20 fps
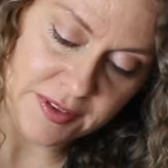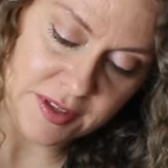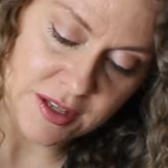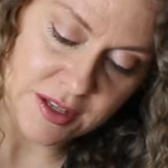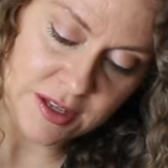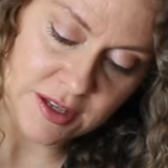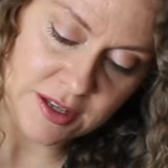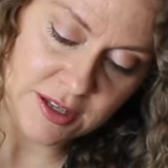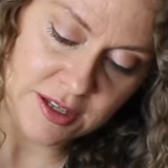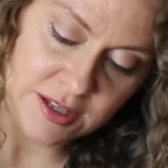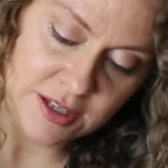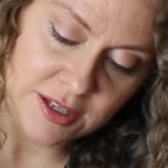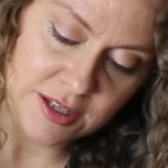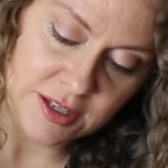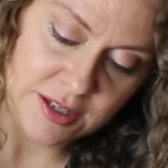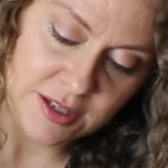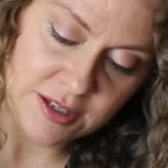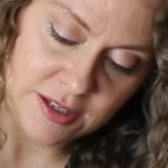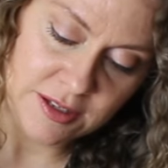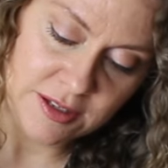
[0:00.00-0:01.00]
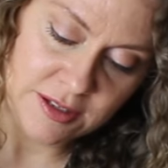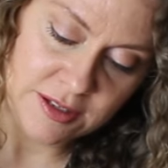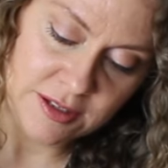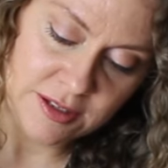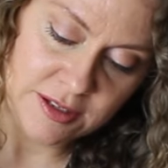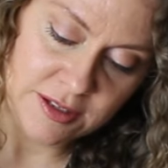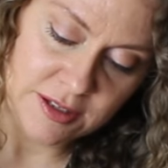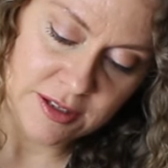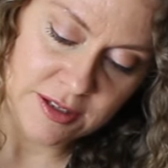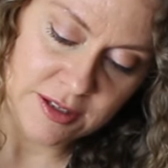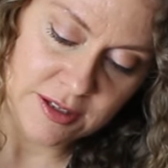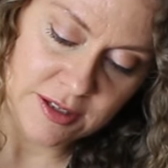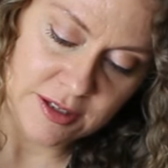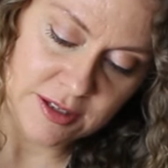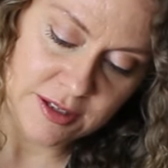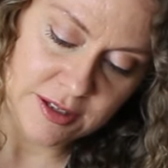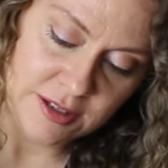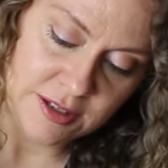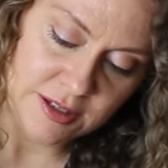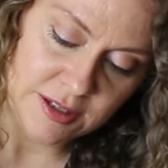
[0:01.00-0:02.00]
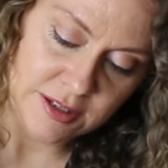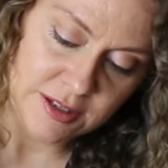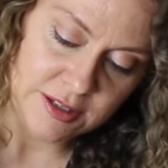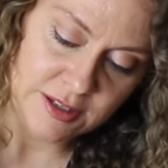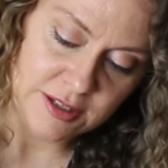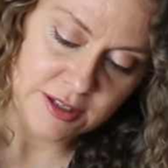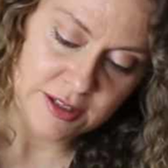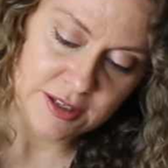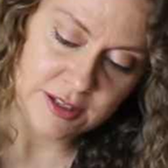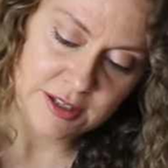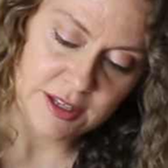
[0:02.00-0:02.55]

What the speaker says: Nobody speaks.